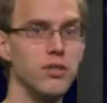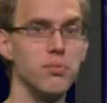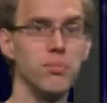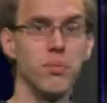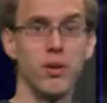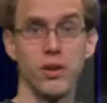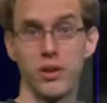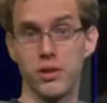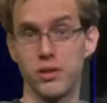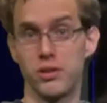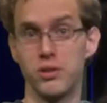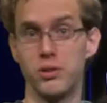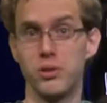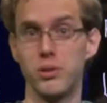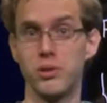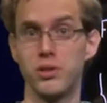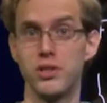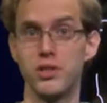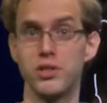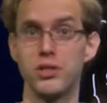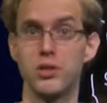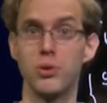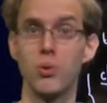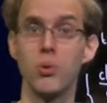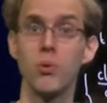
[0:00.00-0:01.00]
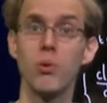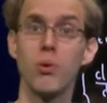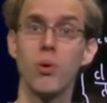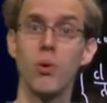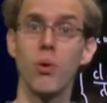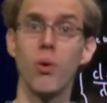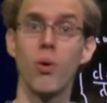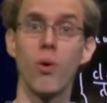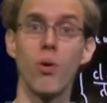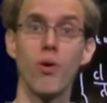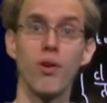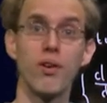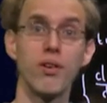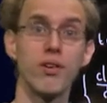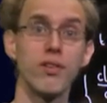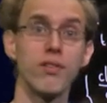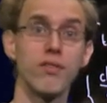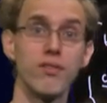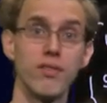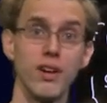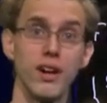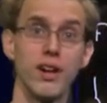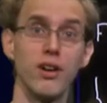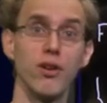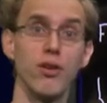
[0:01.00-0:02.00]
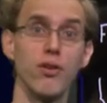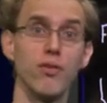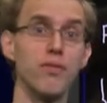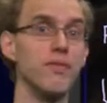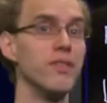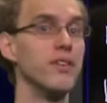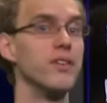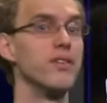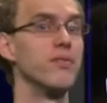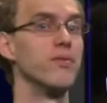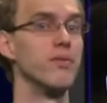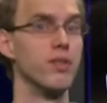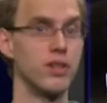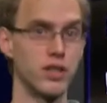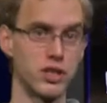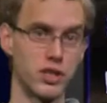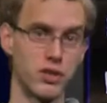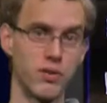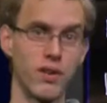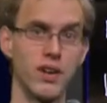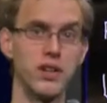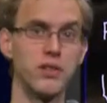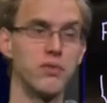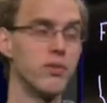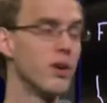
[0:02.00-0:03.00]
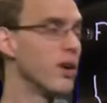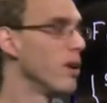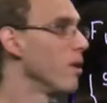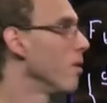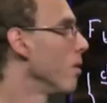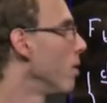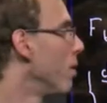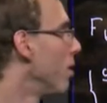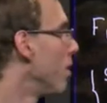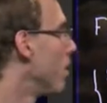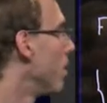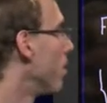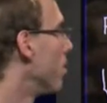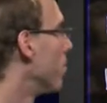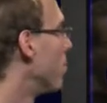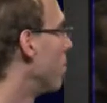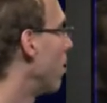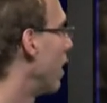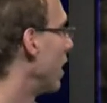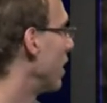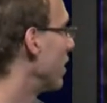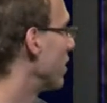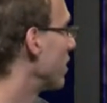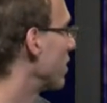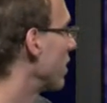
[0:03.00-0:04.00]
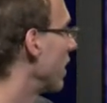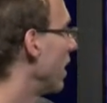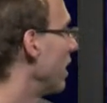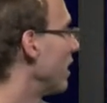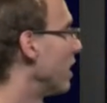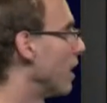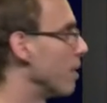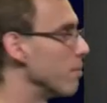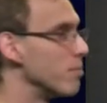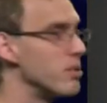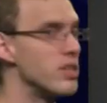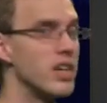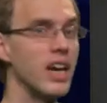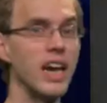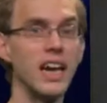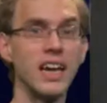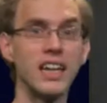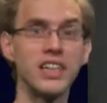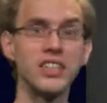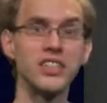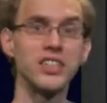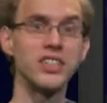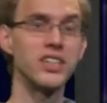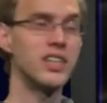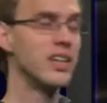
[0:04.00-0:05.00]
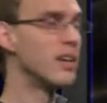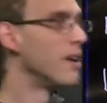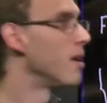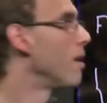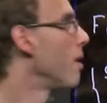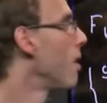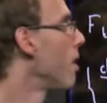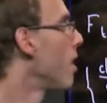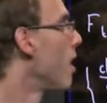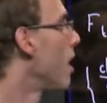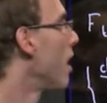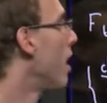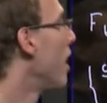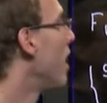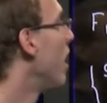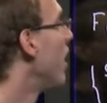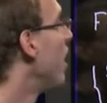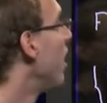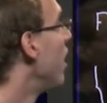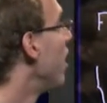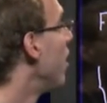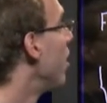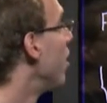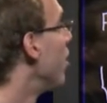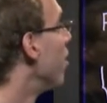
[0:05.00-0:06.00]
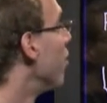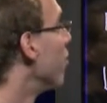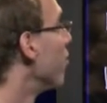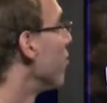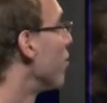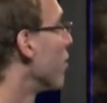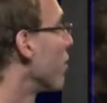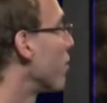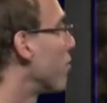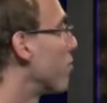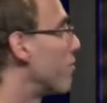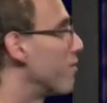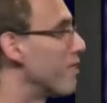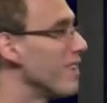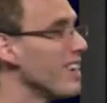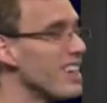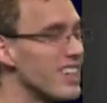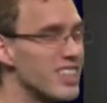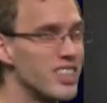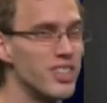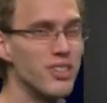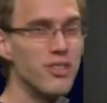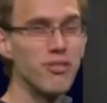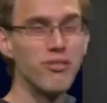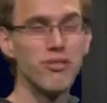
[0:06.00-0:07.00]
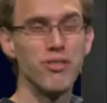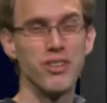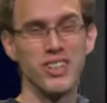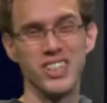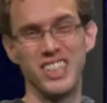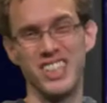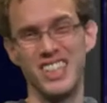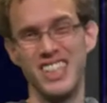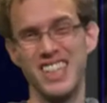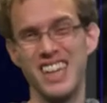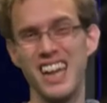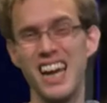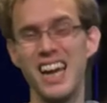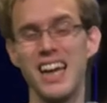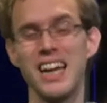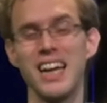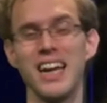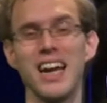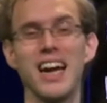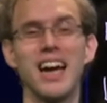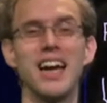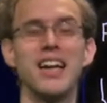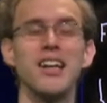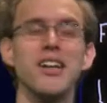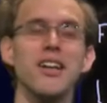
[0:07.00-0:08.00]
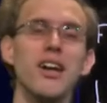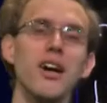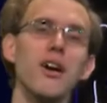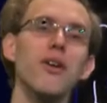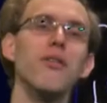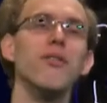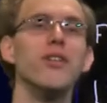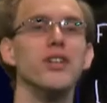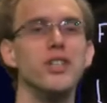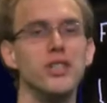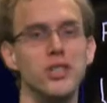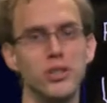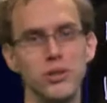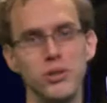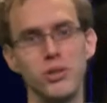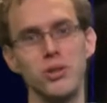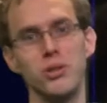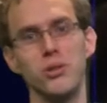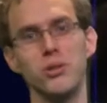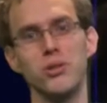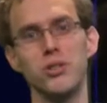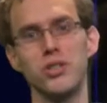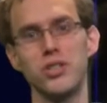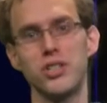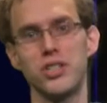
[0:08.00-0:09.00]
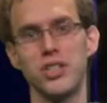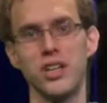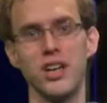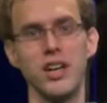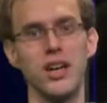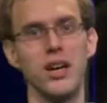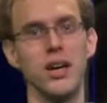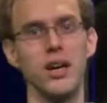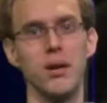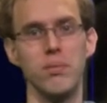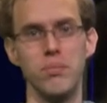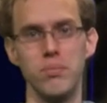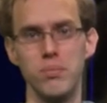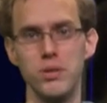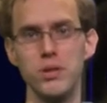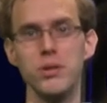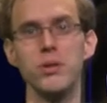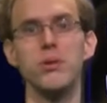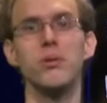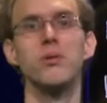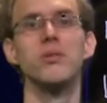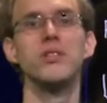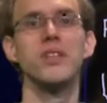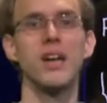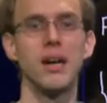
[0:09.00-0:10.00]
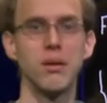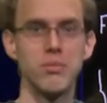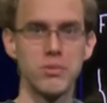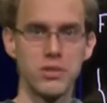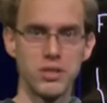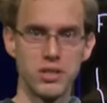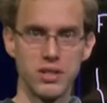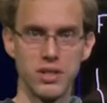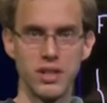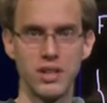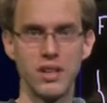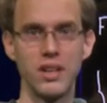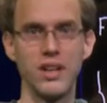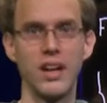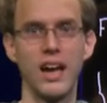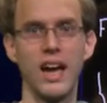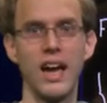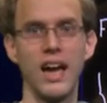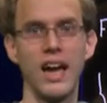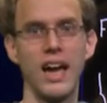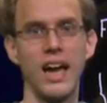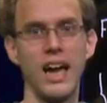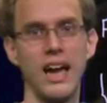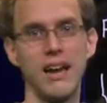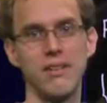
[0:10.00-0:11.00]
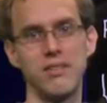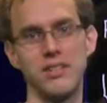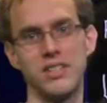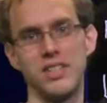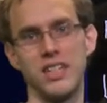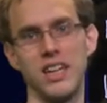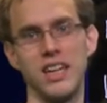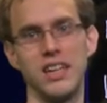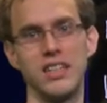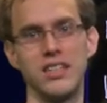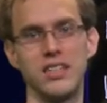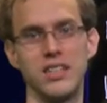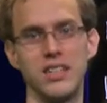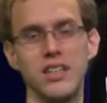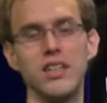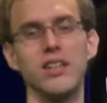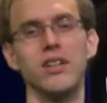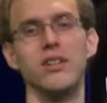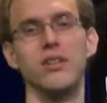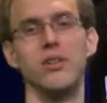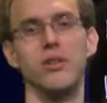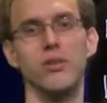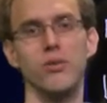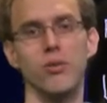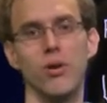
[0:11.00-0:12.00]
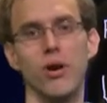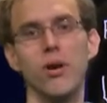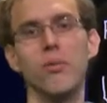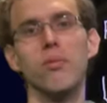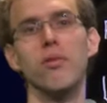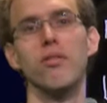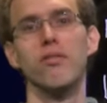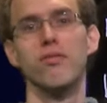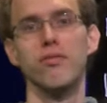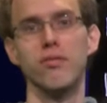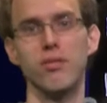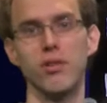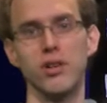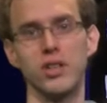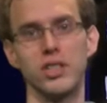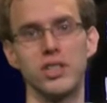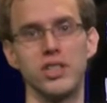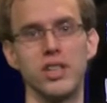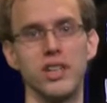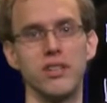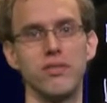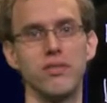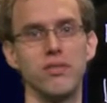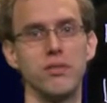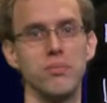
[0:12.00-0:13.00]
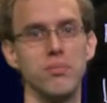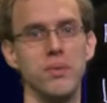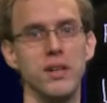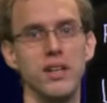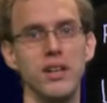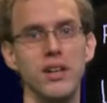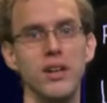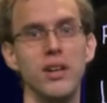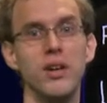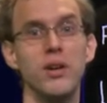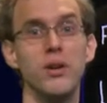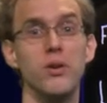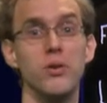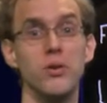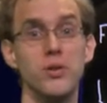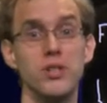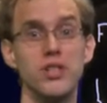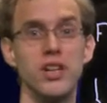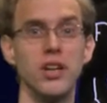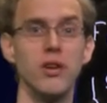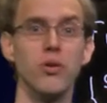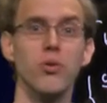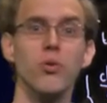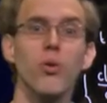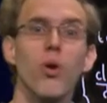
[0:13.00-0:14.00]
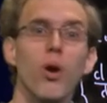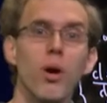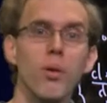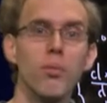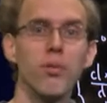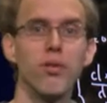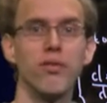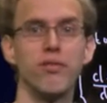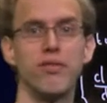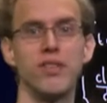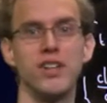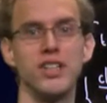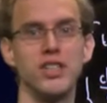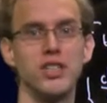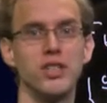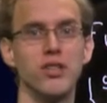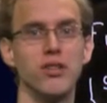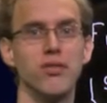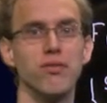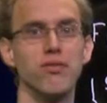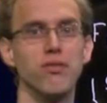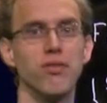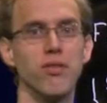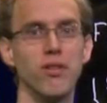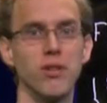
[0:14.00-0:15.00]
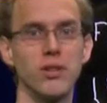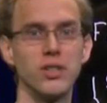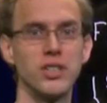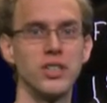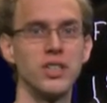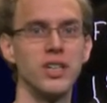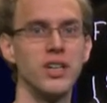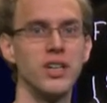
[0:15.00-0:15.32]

modeled using Hooke's law, very often works quite well, minus k times x. For the frictional force, yeah, yeah, I know, we should use uh, mu times the uh, Fz, the, the normal force. That would be the, say, normal frictional force.